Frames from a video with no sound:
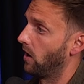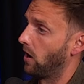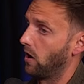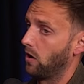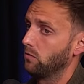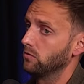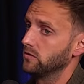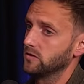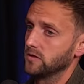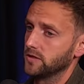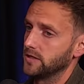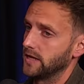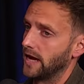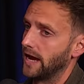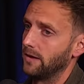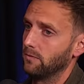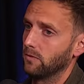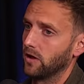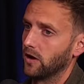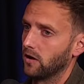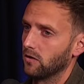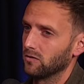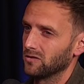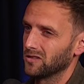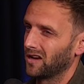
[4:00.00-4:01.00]
I was the same.
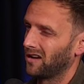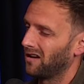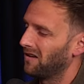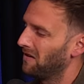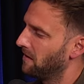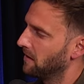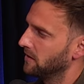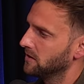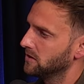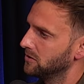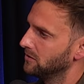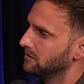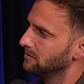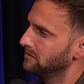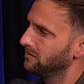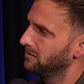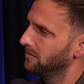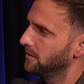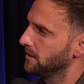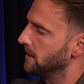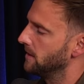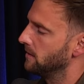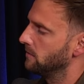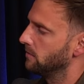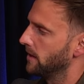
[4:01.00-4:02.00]
Like I was like, oh, I still
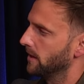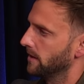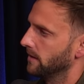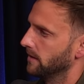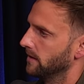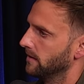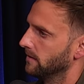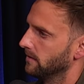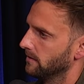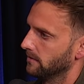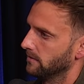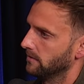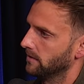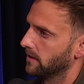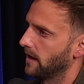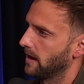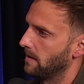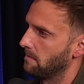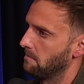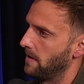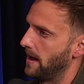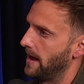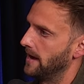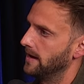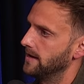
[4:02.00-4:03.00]
think we're going to
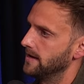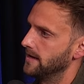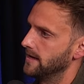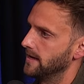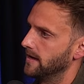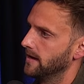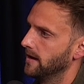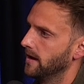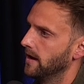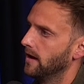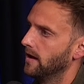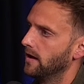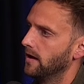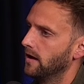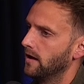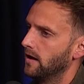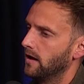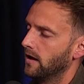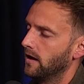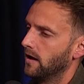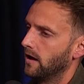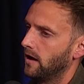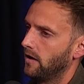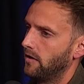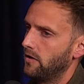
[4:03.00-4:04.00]
come back here.
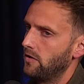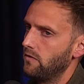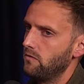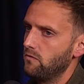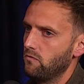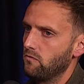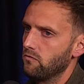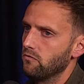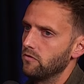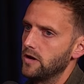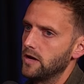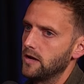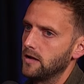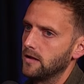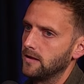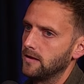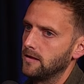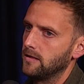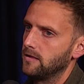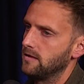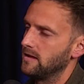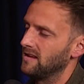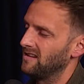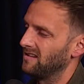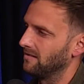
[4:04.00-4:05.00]
Mm. I don't
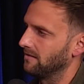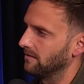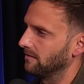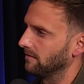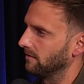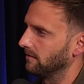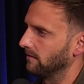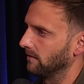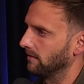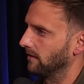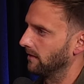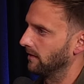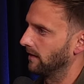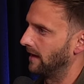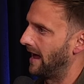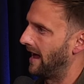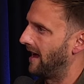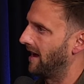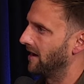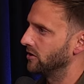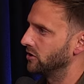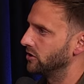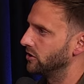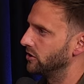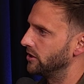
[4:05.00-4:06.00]
really think
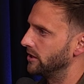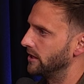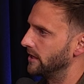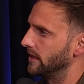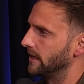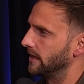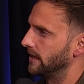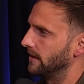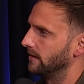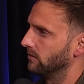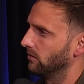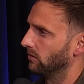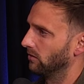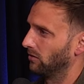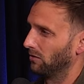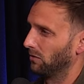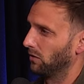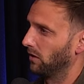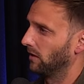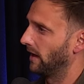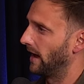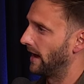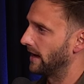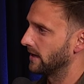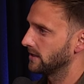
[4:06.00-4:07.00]
last year or
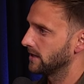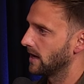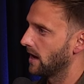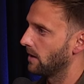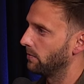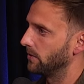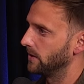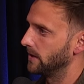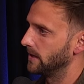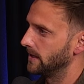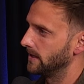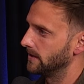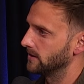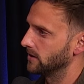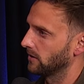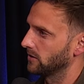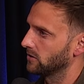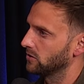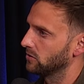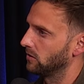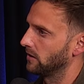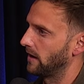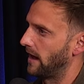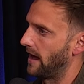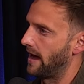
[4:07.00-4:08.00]
the last couple of years, I
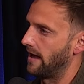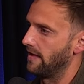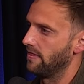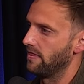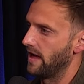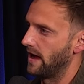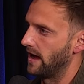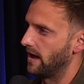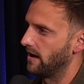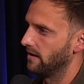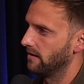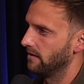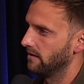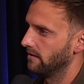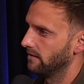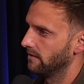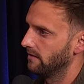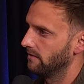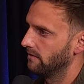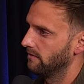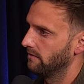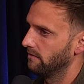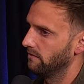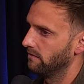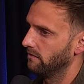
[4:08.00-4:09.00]
sort of had that
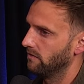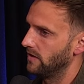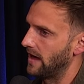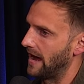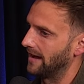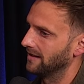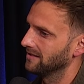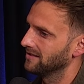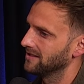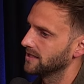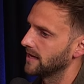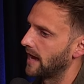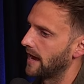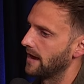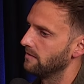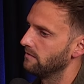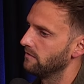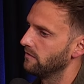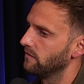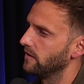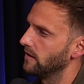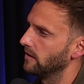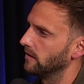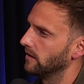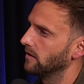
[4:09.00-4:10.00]
that
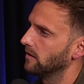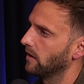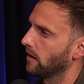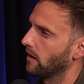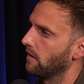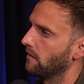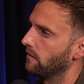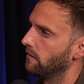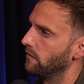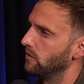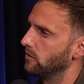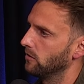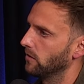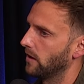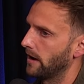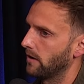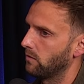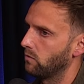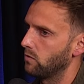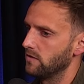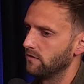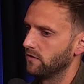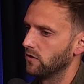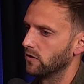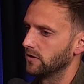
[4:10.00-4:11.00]
same feeling. Like I feel like
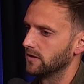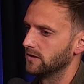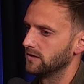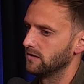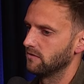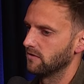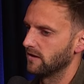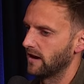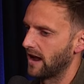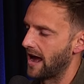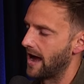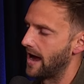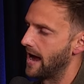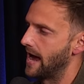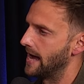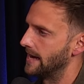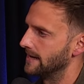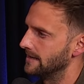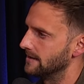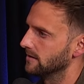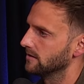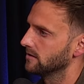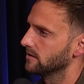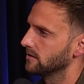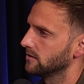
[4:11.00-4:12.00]
we've got a different
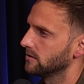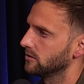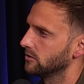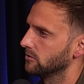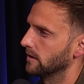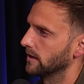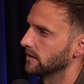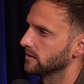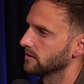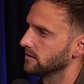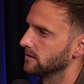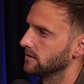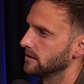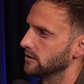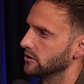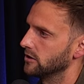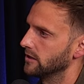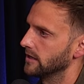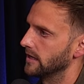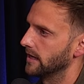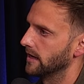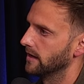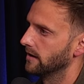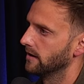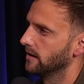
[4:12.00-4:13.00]
hardness to us this
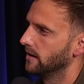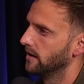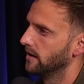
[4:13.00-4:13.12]
year.